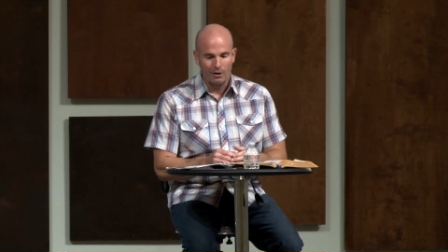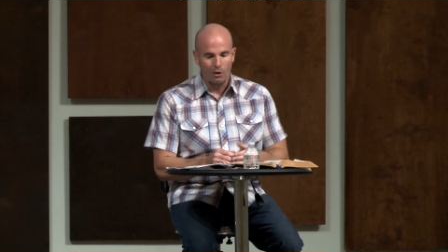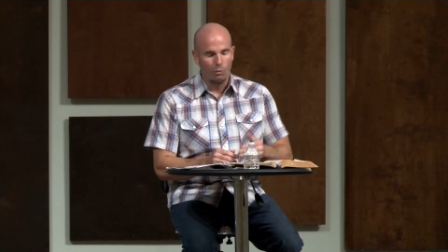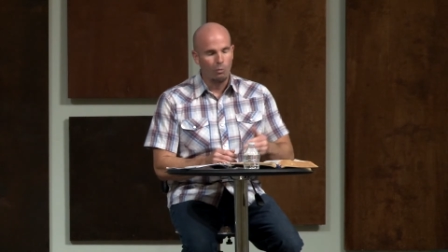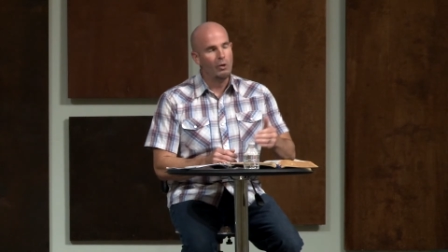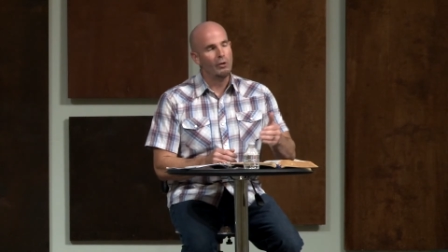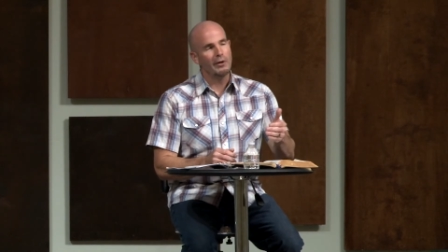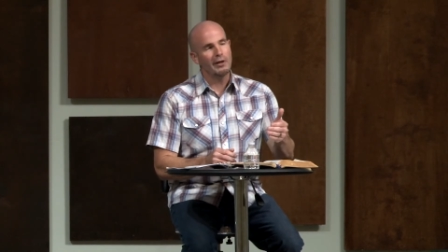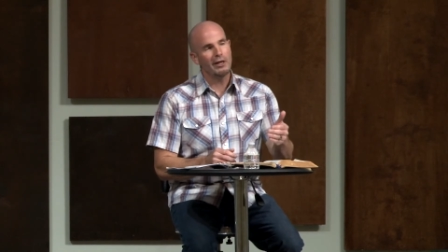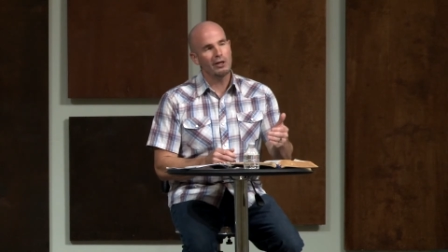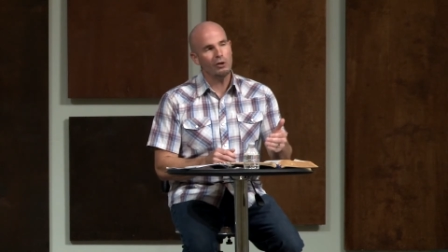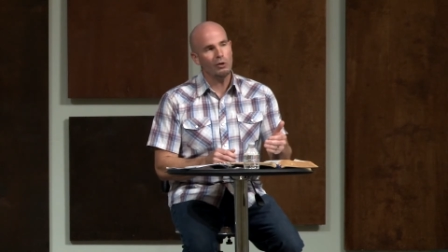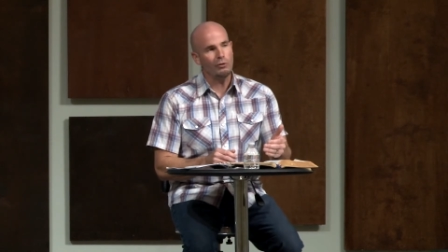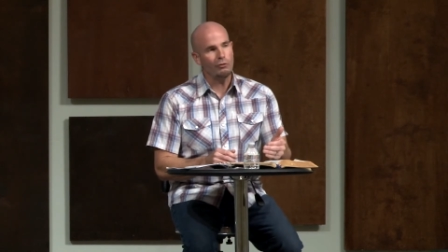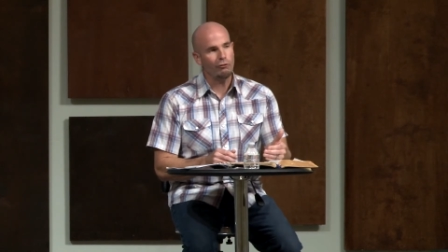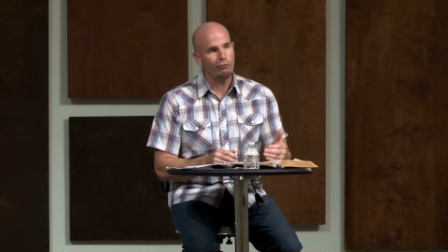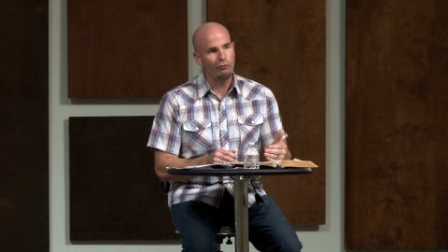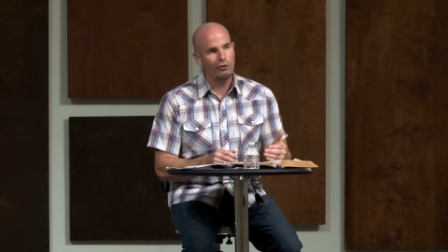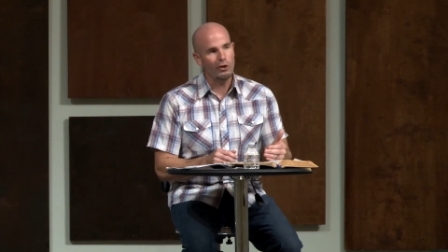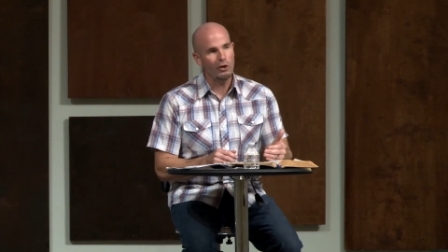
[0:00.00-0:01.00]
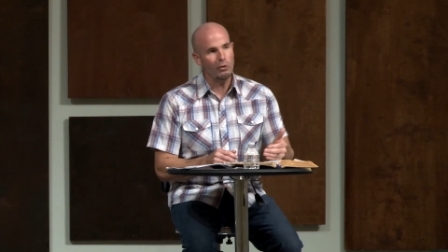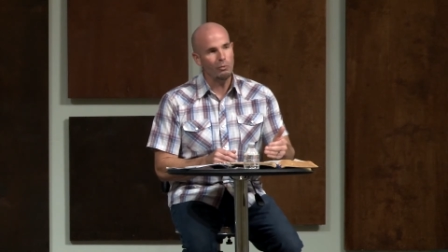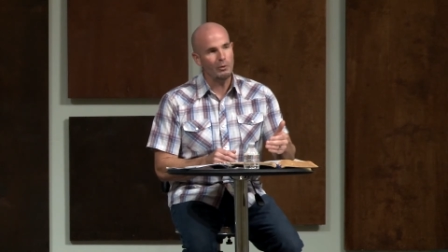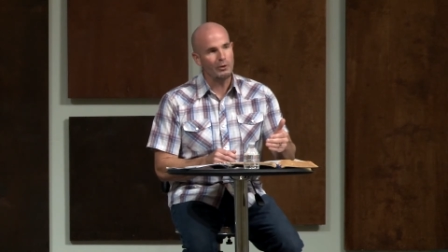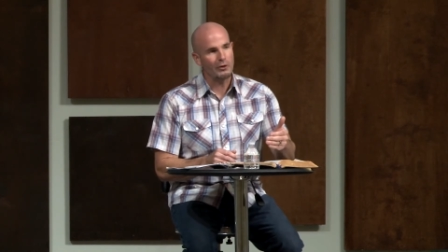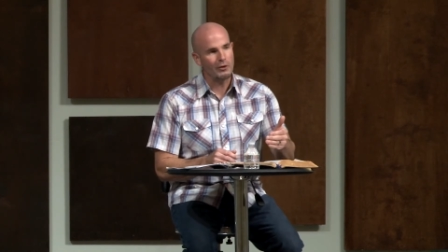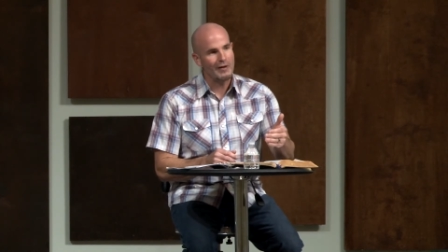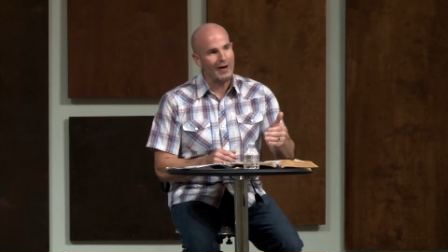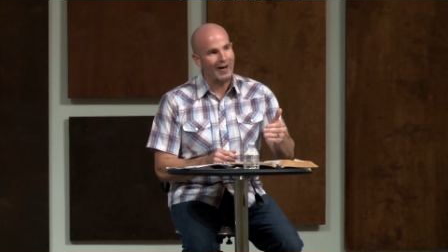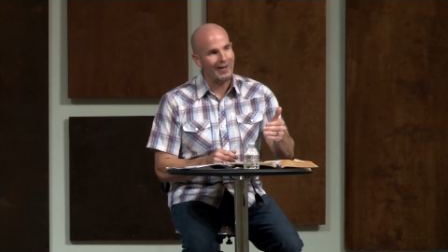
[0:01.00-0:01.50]
will interfere
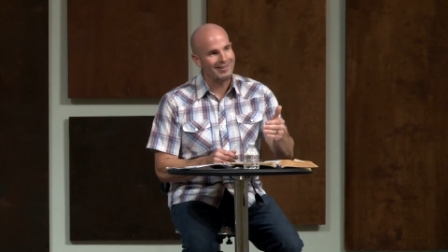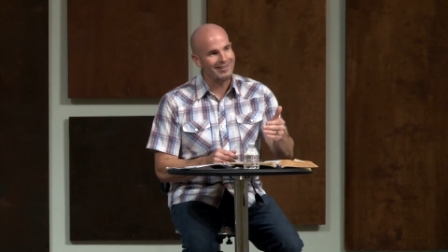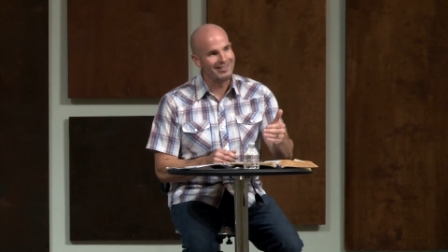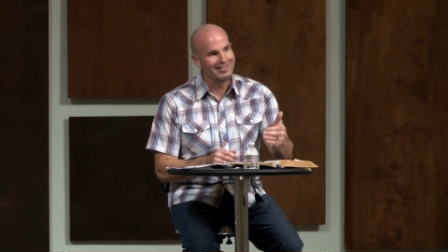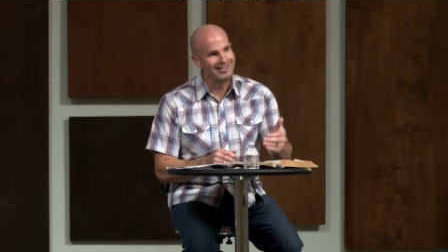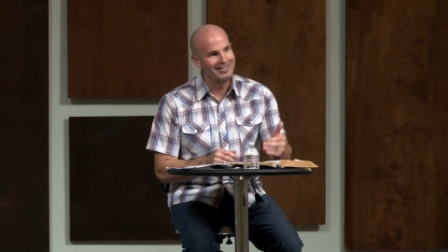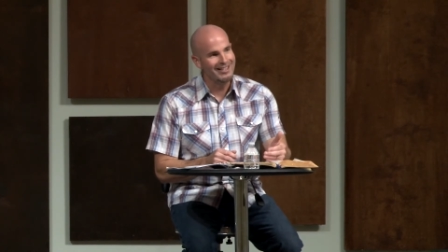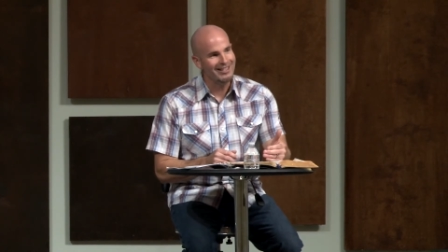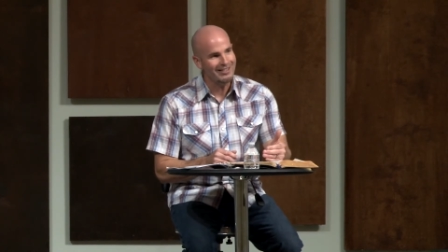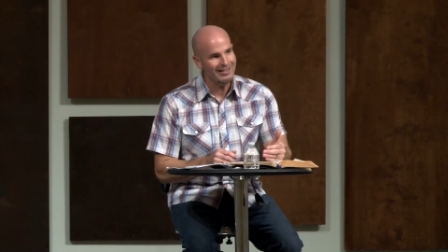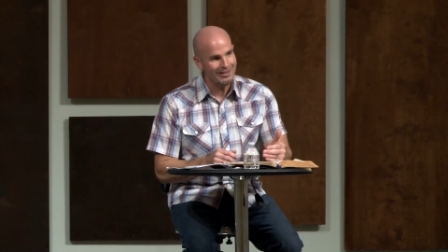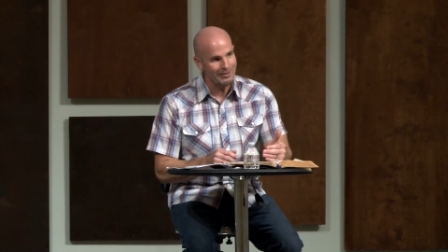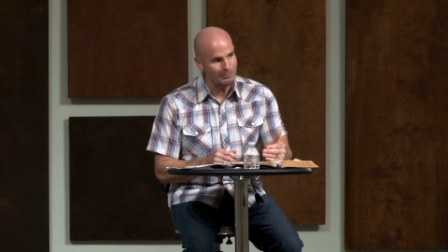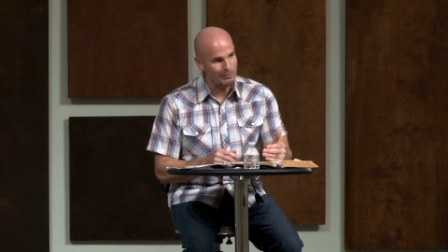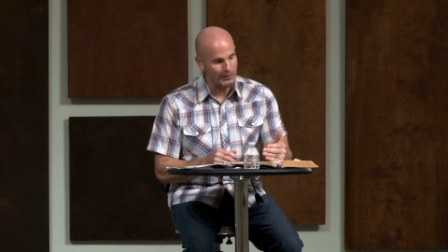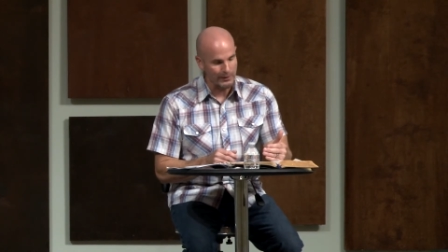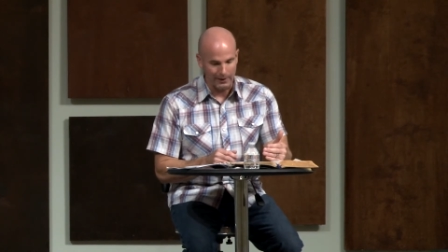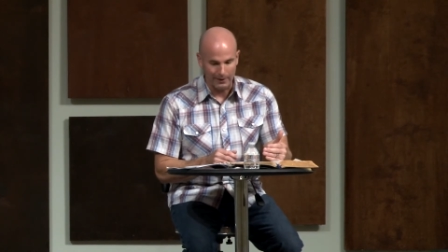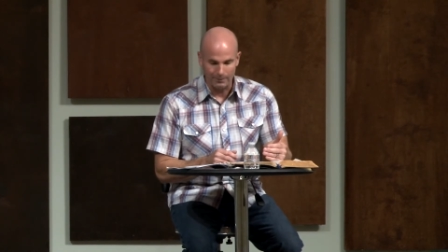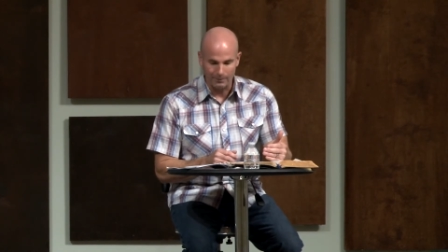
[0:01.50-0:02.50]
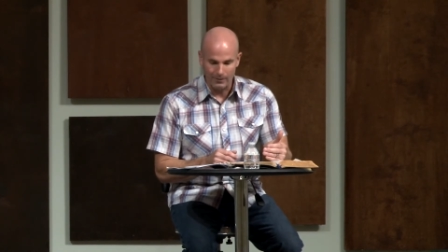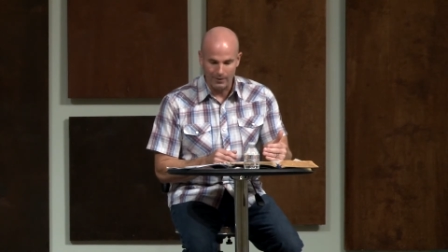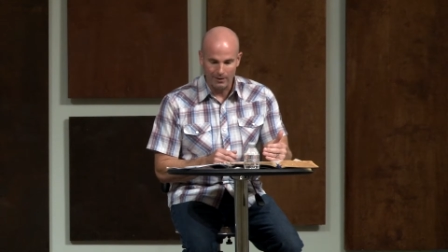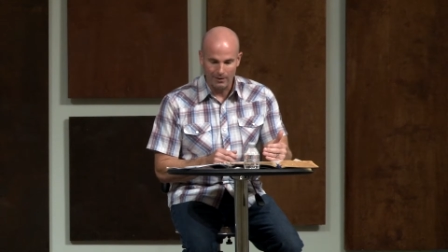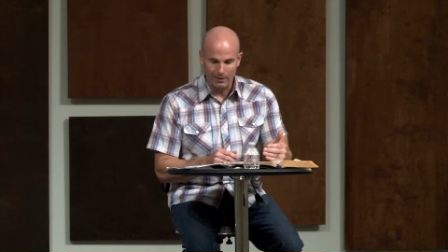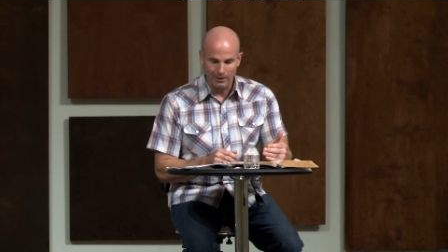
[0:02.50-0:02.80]
with God's discipline